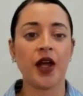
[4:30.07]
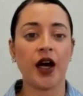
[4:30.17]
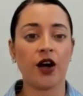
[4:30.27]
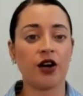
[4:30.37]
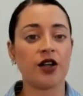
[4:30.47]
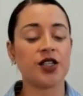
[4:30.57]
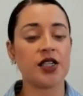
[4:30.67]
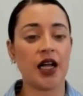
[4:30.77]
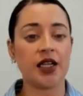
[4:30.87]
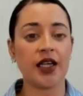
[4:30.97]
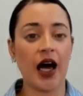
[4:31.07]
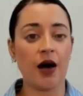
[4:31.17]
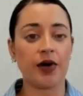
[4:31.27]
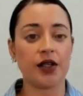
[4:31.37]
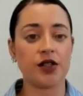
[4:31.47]
Encourages healthy
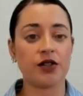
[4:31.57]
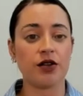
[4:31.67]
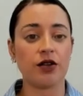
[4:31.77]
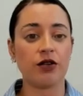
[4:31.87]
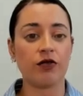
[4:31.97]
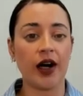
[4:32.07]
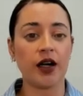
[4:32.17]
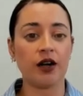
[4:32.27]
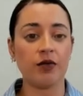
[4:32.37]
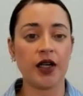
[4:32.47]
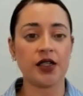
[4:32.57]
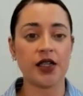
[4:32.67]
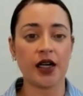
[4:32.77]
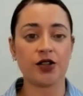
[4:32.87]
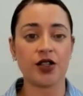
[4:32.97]
habits. Regular meals,
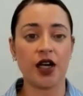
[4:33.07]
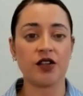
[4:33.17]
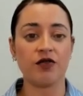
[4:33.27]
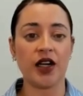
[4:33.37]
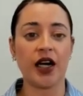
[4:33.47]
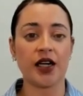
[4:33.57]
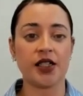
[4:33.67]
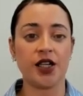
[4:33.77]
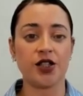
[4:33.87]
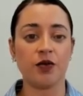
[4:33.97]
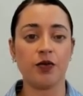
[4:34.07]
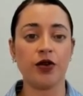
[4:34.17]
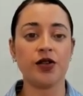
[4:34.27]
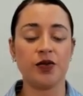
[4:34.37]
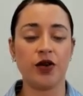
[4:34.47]
exercise, and relaxation
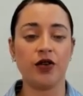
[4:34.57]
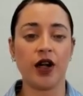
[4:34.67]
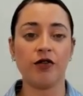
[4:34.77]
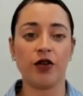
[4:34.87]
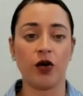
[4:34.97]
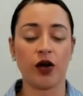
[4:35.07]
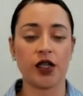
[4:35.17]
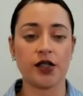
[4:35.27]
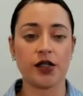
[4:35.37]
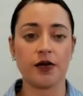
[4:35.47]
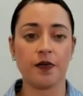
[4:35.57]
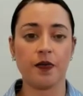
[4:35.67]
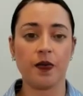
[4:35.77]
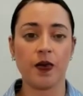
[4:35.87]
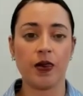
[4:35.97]
boost mood and focus.
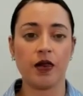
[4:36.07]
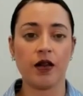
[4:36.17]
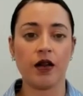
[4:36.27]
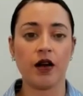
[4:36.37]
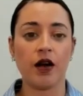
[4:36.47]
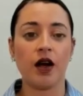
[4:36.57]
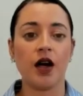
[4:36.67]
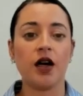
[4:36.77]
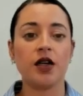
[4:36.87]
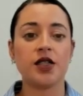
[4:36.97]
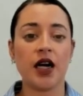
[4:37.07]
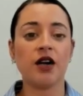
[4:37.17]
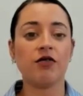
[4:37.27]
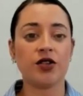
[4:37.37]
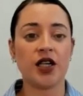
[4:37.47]

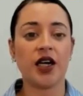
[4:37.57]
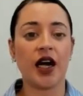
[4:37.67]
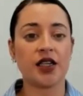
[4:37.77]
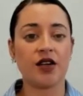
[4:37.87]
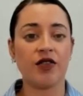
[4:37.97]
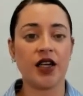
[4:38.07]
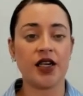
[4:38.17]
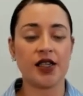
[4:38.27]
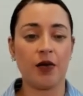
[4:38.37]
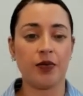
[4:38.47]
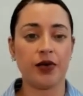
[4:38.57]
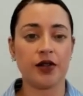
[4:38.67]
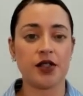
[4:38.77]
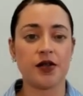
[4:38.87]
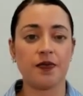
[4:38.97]
Daily routine activity
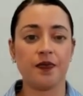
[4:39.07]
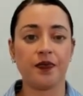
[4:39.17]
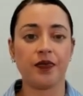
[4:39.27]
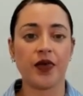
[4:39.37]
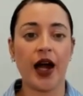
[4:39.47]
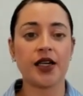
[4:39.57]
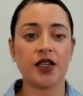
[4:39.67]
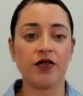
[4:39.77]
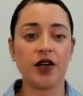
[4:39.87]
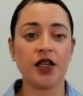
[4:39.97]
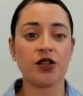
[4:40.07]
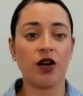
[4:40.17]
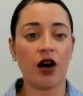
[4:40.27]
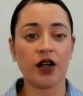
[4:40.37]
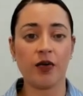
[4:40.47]
examples. Activities or
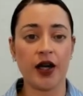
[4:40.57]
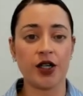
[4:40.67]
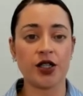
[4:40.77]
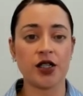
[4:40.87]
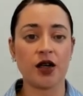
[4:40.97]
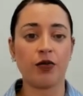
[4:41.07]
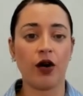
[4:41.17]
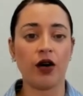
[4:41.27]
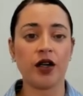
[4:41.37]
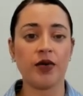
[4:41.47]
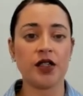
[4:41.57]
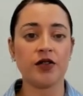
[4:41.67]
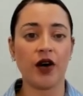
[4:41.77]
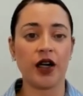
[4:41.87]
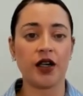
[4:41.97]
occupations can broadly be
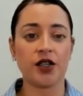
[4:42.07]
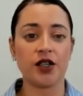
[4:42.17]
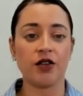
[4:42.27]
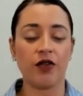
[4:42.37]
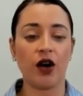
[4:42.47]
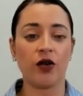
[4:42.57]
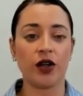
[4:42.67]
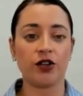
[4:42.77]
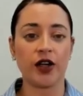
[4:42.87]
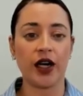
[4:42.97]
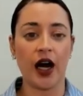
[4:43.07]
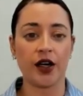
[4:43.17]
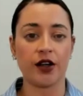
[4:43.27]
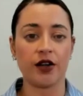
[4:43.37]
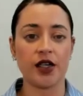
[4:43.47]
divided into the following 3
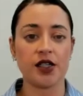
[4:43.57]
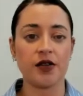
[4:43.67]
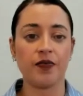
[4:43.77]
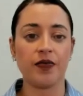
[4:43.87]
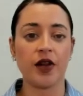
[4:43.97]
categories.